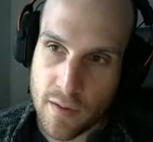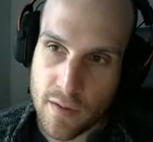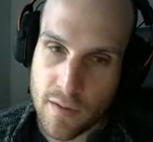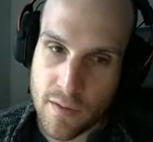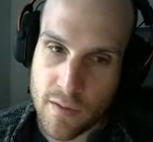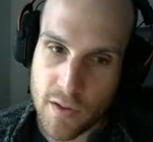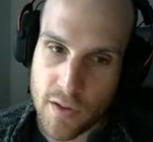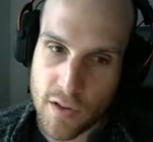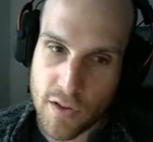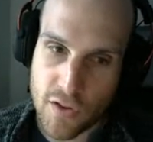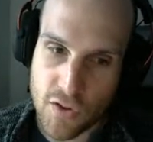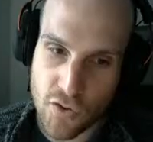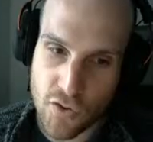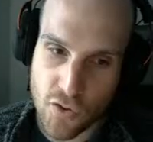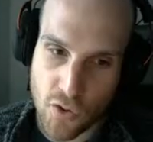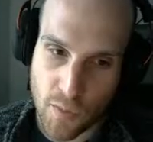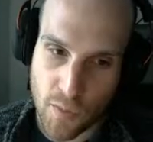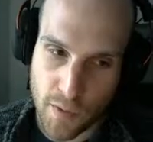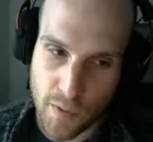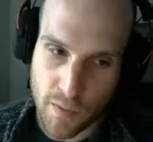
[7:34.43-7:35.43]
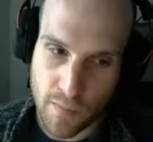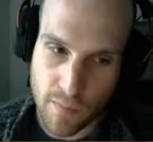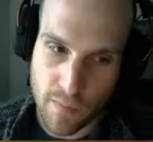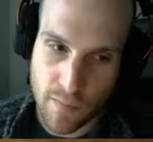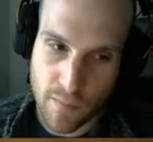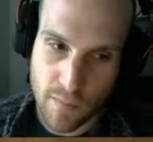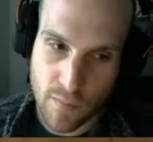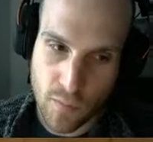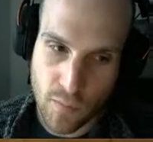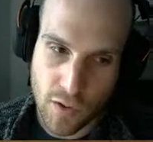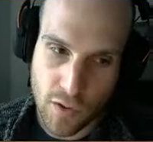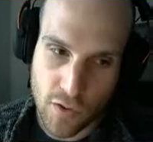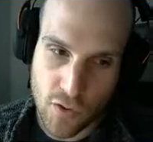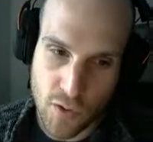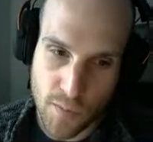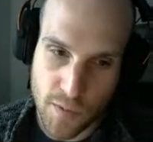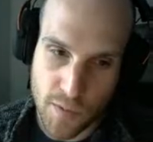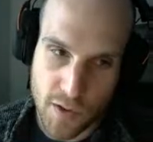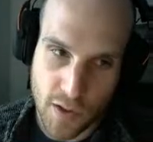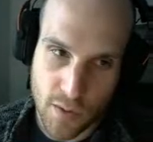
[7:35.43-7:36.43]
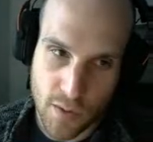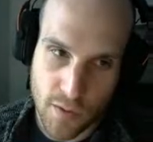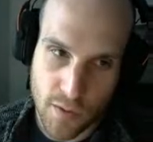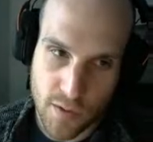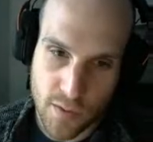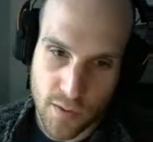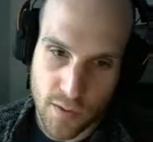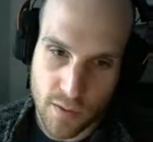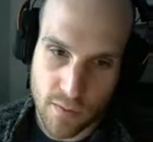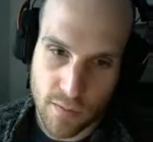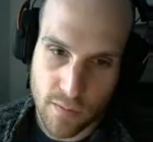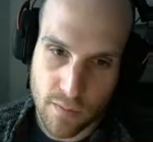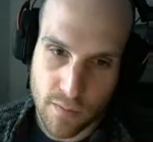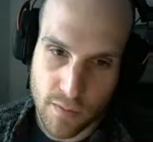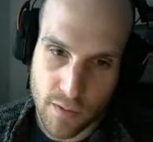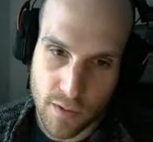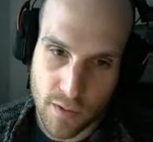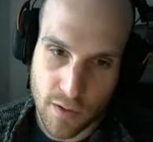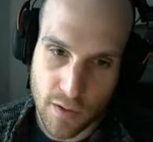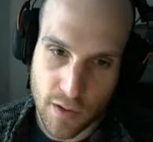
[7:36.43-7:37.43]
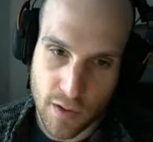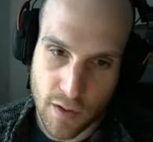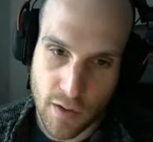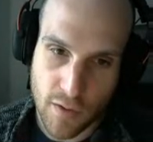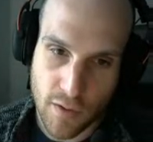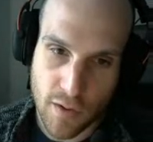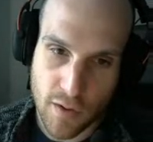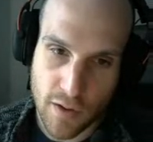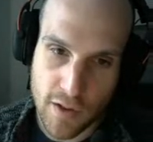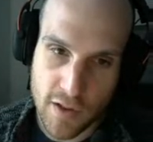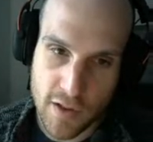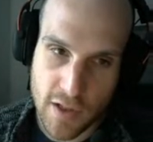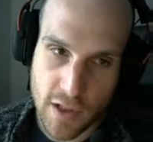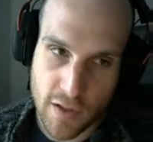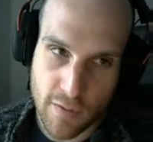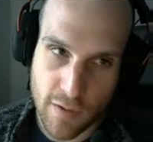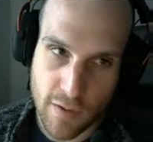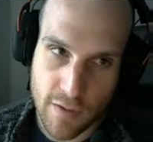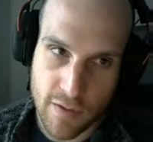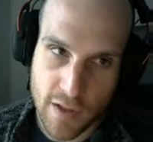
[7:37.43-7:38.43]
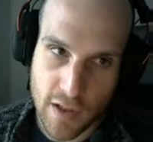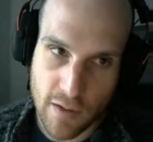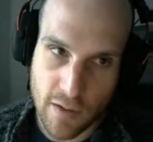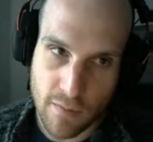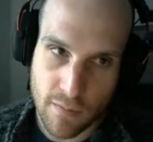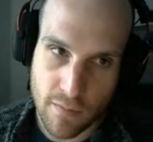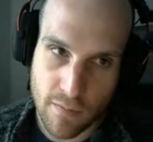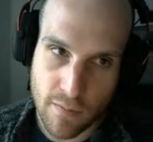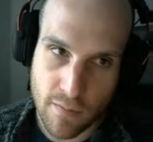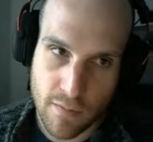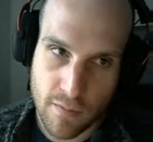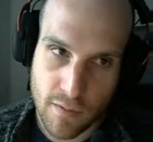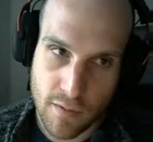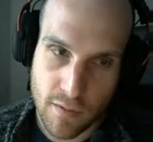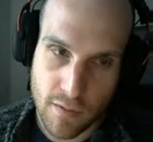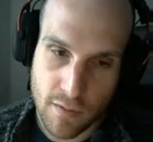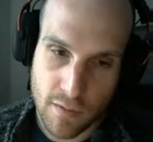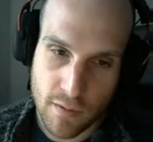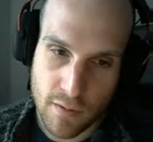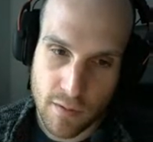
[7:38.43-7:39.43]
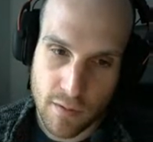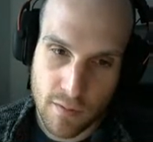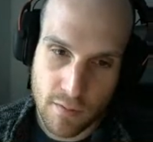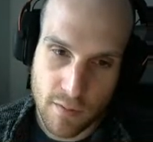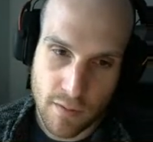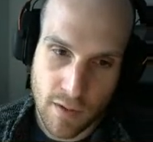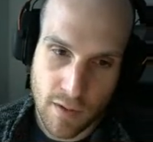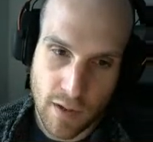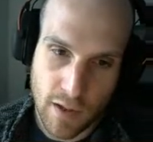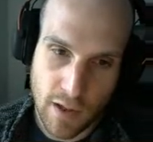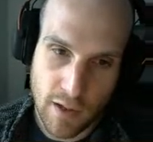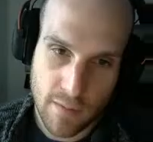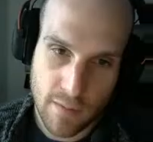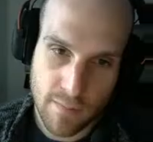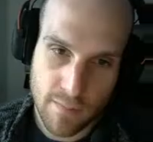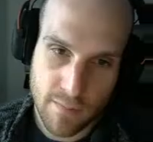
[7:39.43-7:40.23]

So let's just drop it. We can drop this other one as well. Don't need that. Oh no, let's take the rounds out. Ah!